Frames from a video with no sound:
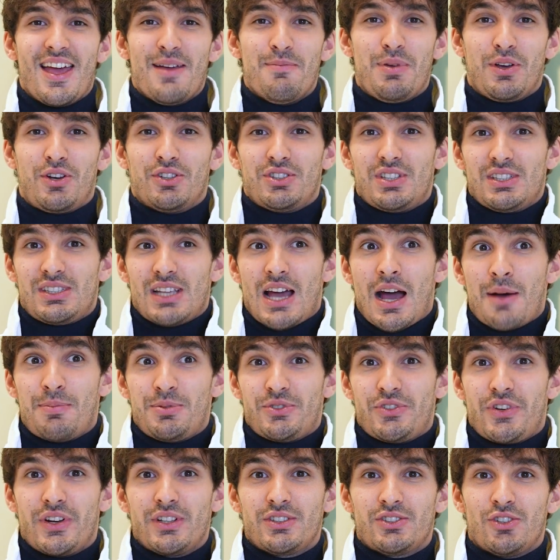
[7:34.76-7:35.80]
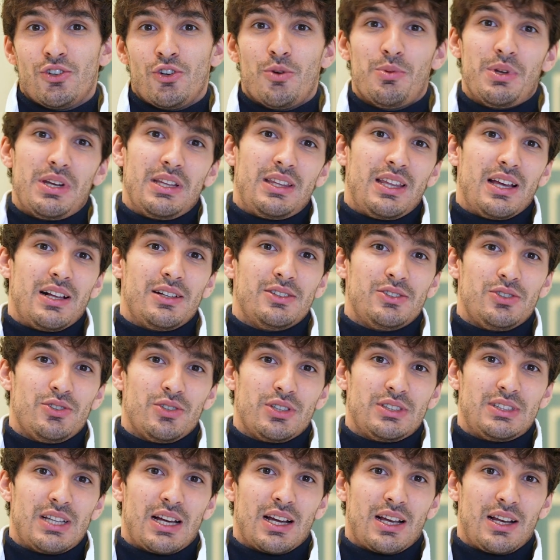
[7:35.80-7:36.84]
because it's abstract, so nobody tells you
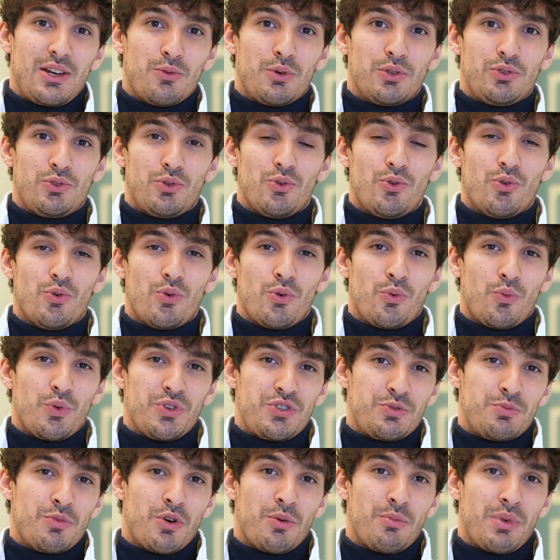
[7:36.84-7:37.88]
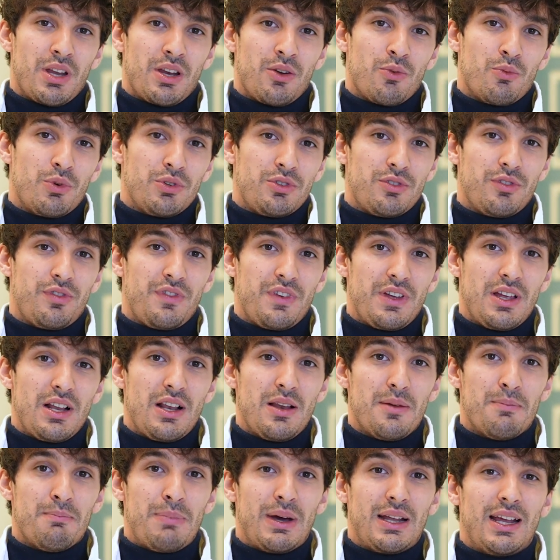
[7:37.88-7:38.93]
exactly what to do in which moment and what to
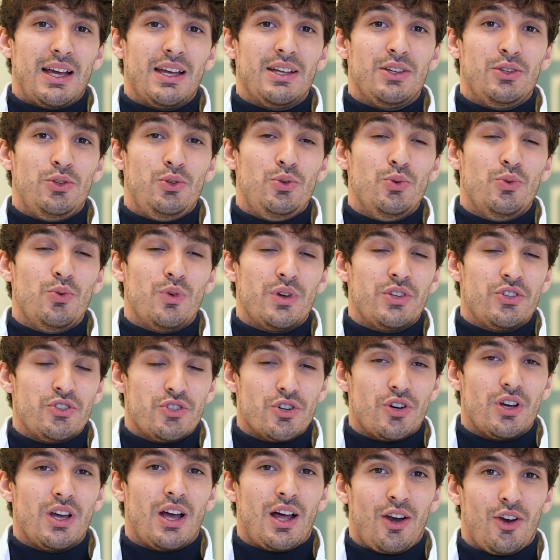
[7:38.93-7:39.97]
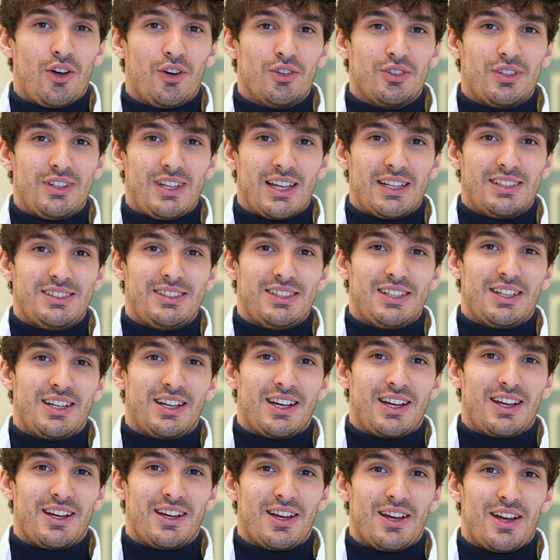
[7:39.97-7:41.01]
feel. But I do enjoy a lot
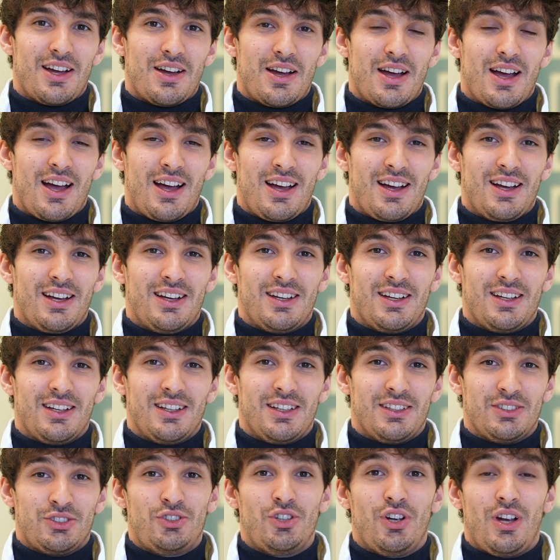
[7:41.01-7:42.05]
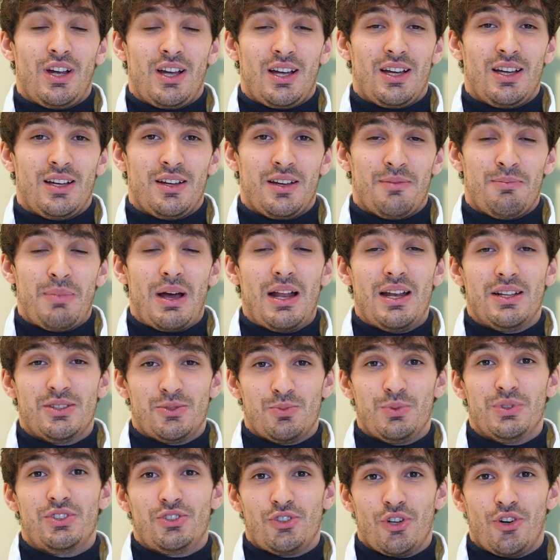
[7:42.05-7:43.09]
dancing ballets
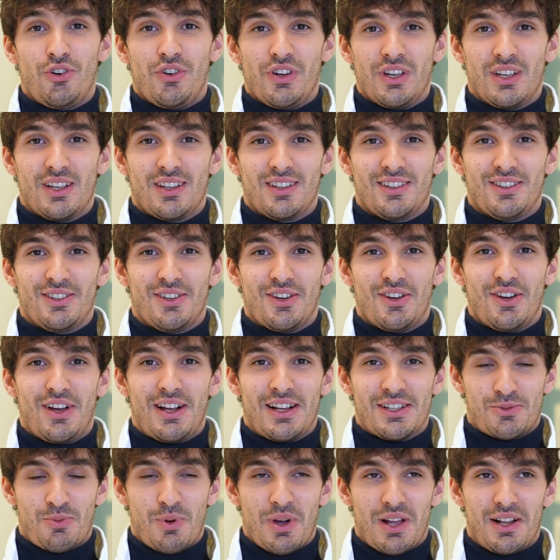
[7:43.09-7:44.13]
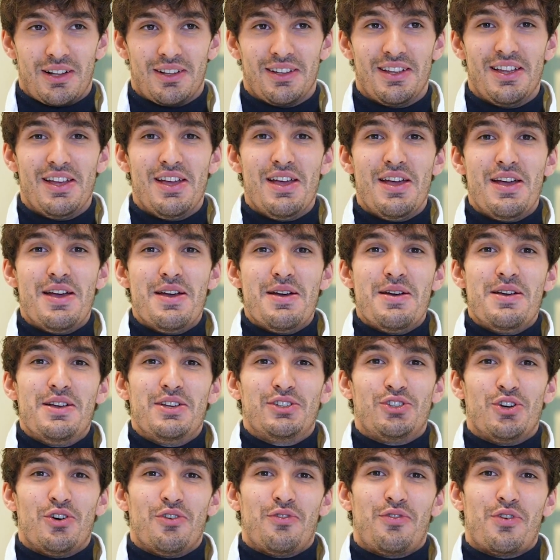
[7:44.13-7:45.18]
with story as well.
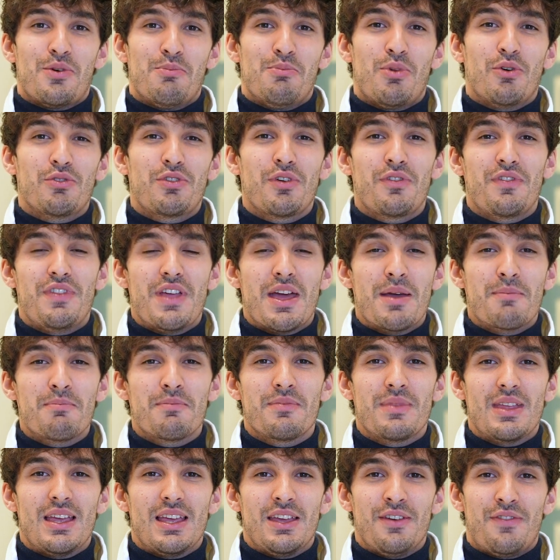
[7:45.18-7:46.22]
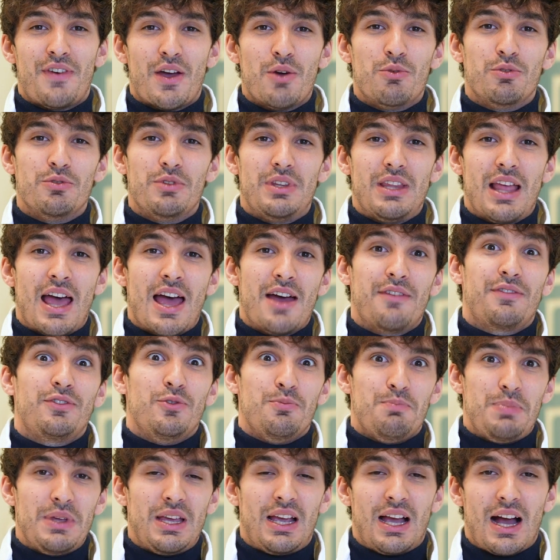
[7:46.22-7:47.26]
So from both of them, if I would have
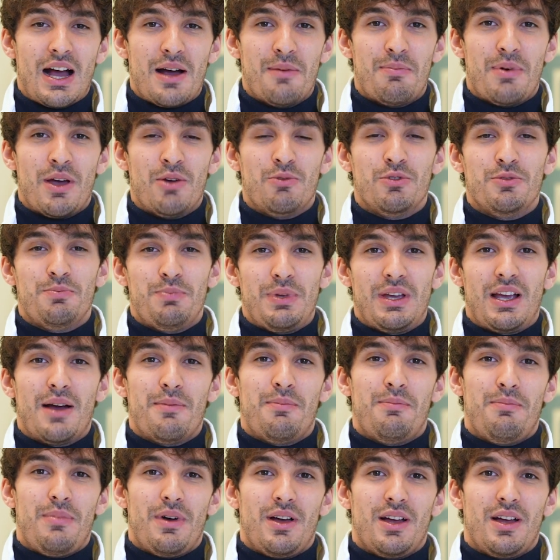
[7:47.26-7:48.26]
to pick up, I would pick up